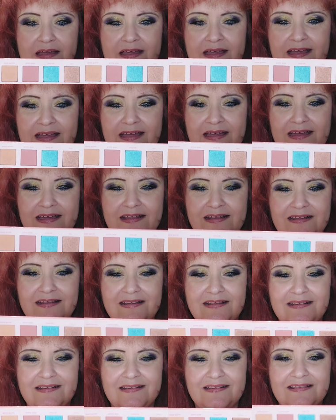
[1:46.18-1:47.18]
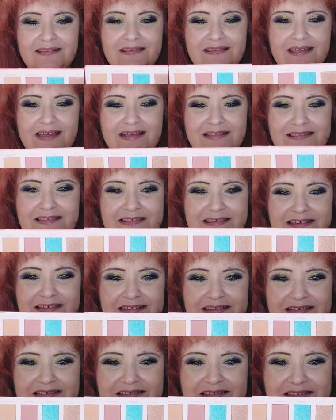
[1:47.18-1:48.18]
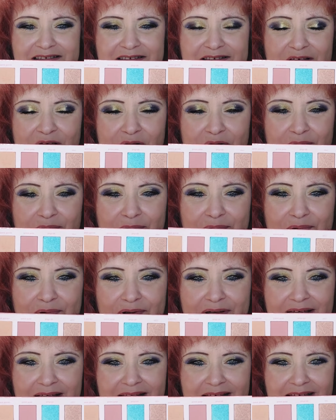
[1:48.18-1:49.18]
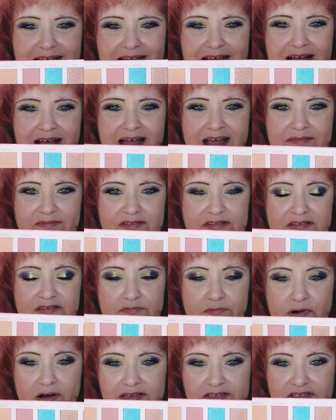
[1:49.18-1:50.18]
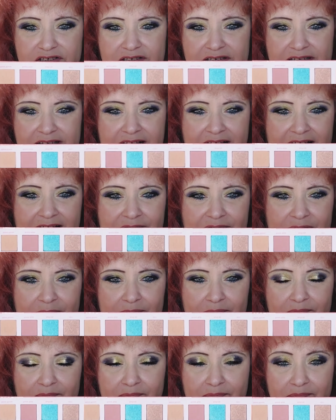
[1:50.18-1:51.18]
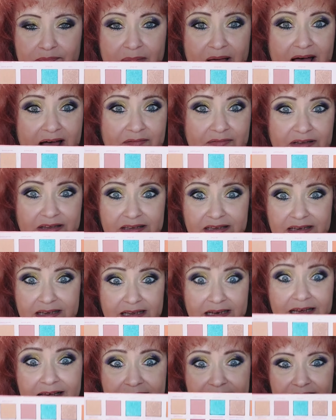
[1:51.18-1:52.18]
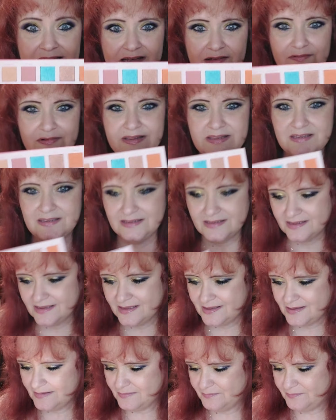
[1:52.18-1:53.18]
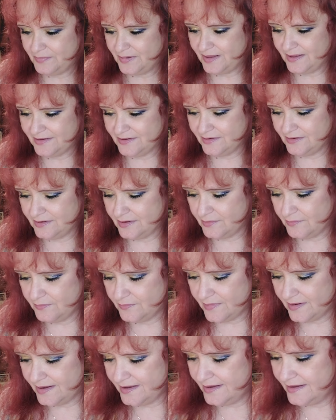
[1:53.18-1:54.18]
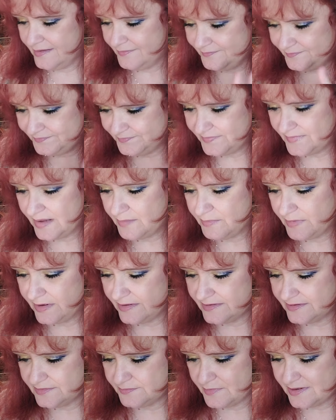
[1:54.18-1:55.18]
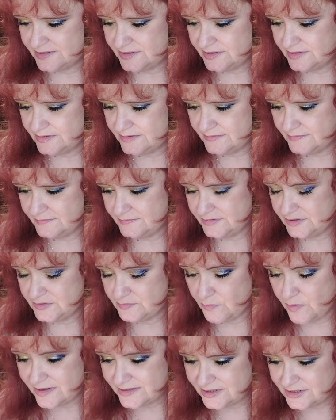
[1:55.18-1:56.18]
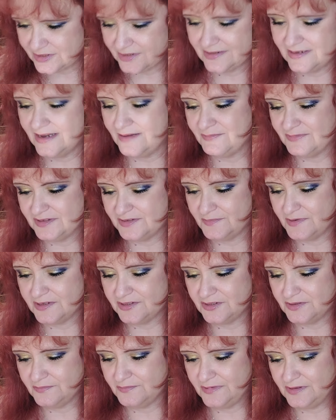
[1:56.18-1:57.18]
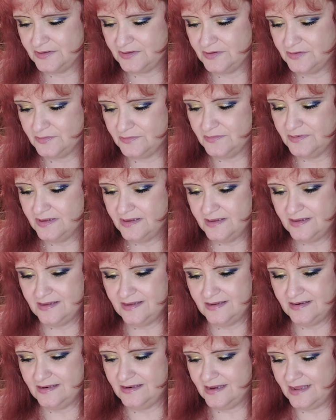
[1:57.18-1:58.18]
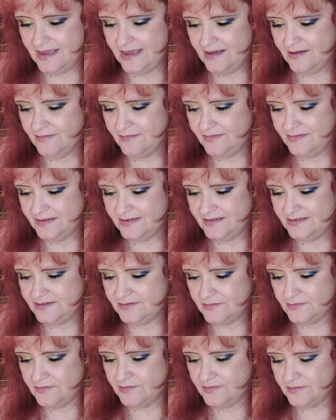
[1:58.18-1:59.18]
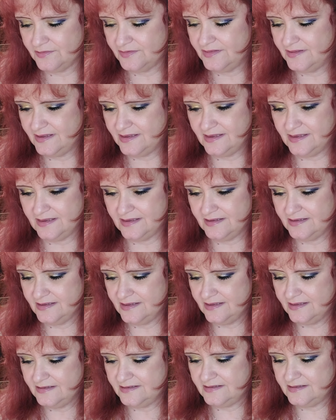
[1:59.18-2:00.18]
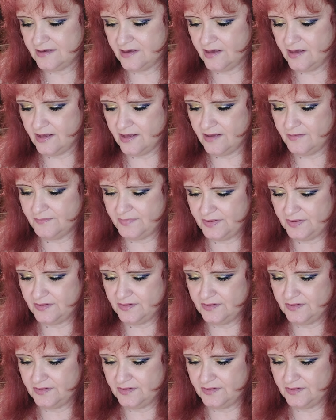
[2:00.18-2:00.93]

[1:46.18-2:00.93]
and that's it. It's so pretty. I haven't swatched it. I haven't did anything with it. But you know what? I'm gonna swatch it with you now. These are the top